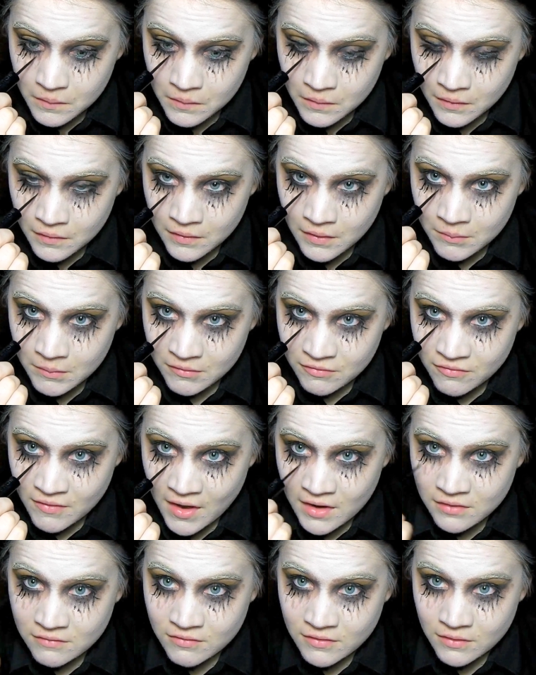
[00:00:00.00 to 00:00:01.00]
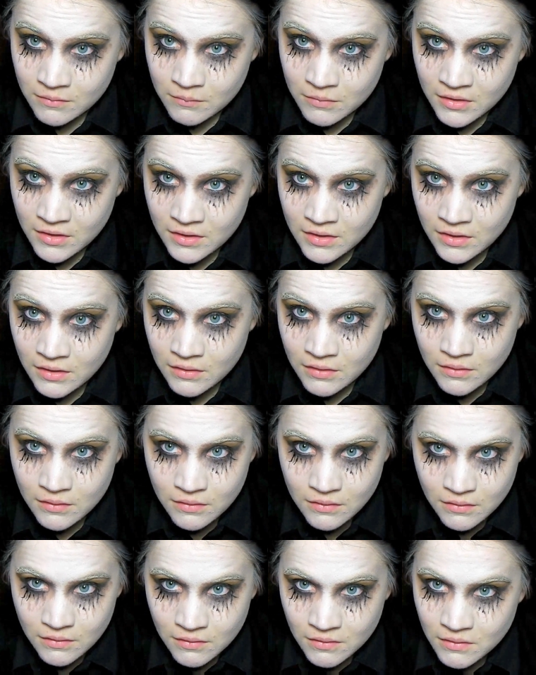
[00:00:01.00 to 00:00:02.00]
Not that I'm a fan of Ian Brady,
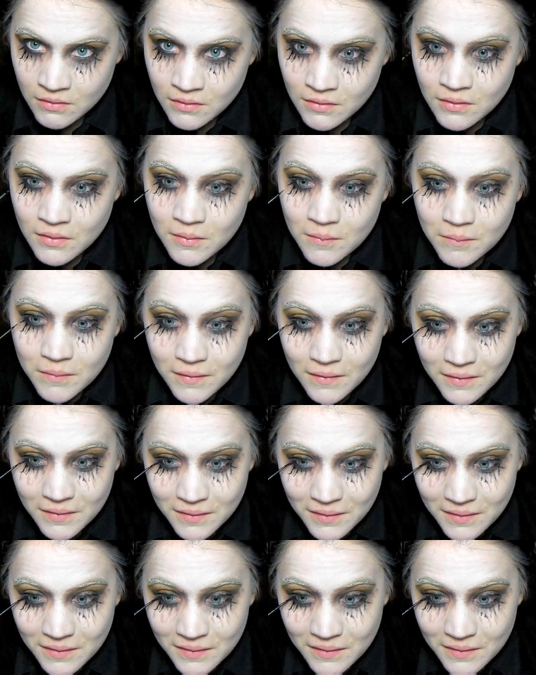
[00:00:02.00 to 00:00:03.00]
but